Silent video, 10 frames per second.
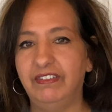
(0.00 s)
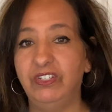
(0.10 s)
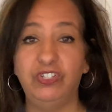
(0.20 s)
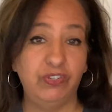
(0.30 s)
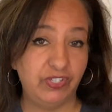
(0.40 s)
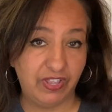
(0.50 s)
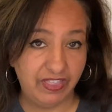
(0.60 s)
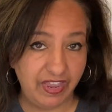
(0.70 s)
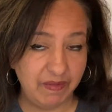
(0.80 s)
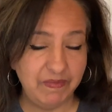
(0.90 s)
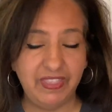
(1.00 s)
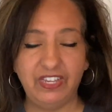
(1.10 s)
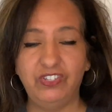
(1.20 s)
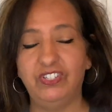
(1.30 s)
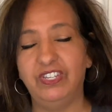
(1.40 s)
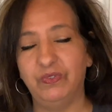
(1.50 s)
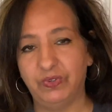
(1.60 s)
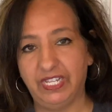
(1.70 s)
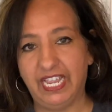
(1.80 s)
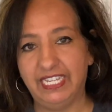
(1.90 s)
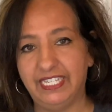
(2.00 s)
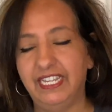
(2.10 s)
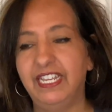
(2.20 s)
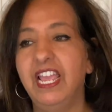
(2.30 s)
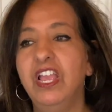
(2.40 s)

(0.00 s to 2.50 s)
The joke's on them, they just didn't realize it.